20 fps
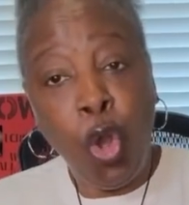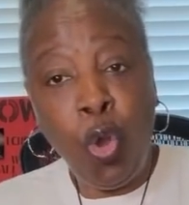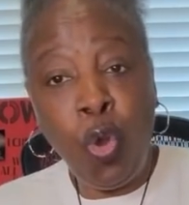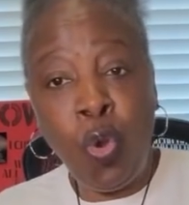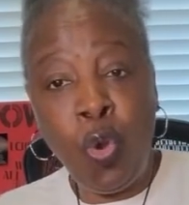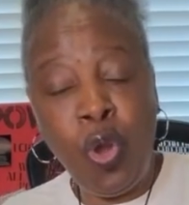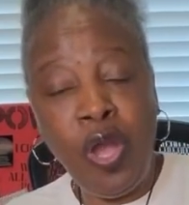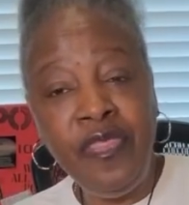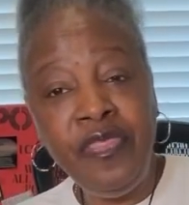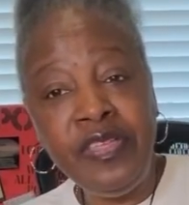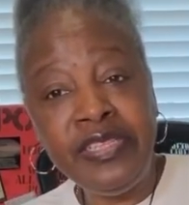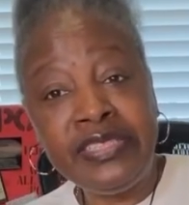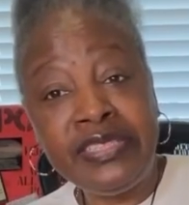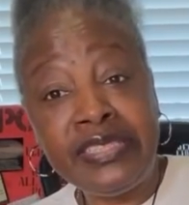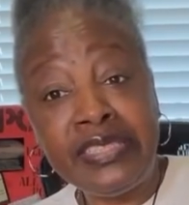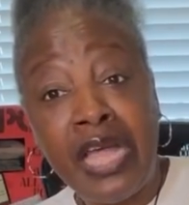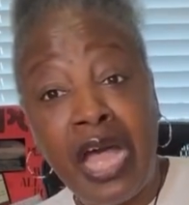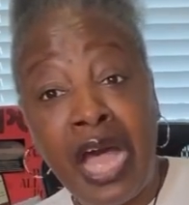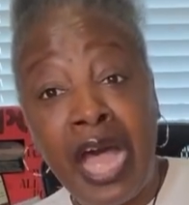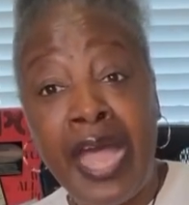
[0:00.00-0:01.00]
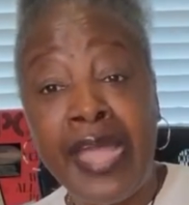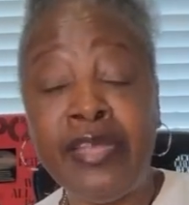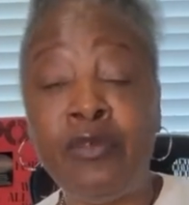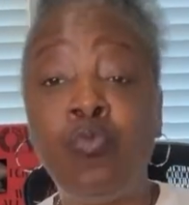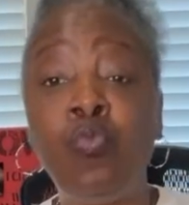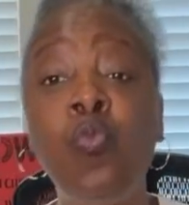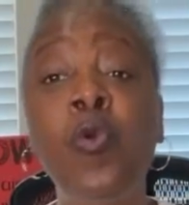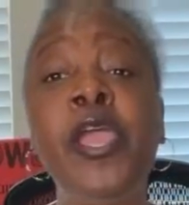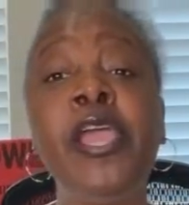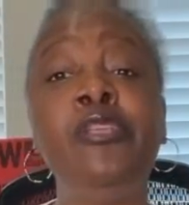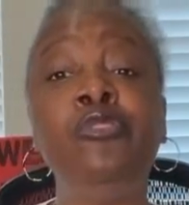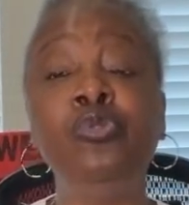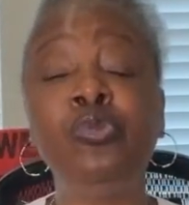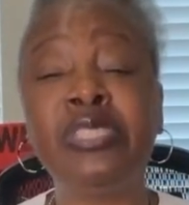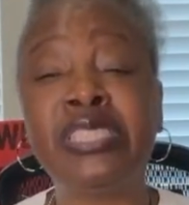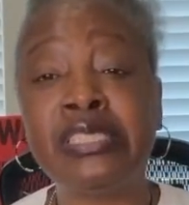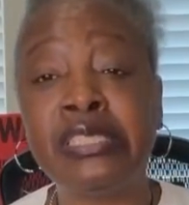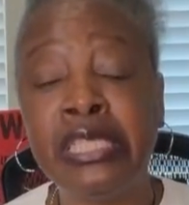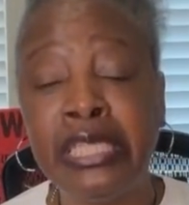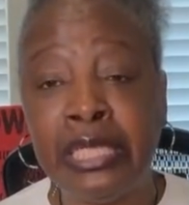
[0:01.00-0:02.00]
on the side where you
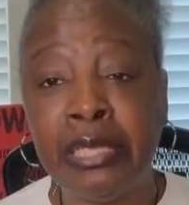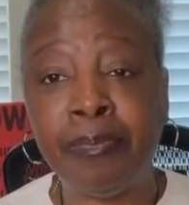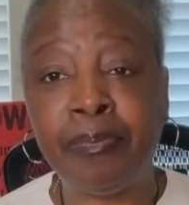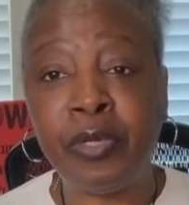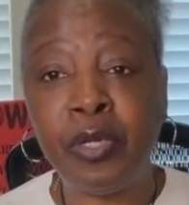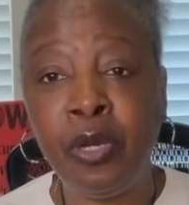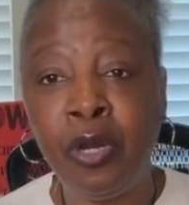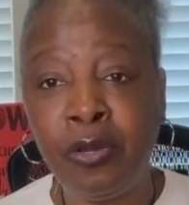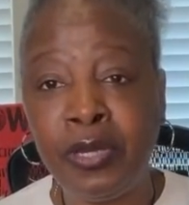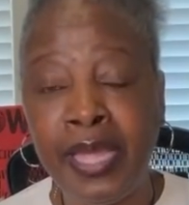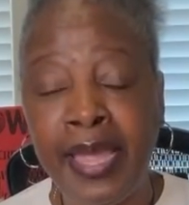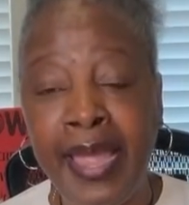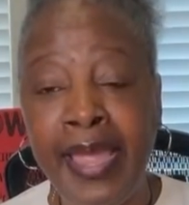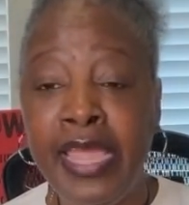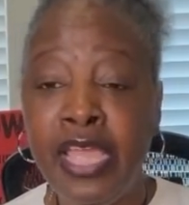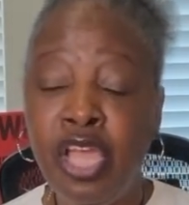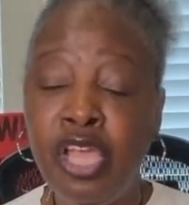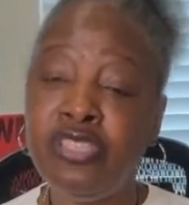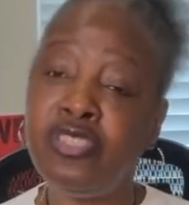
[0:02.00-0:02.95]
sleep, okay?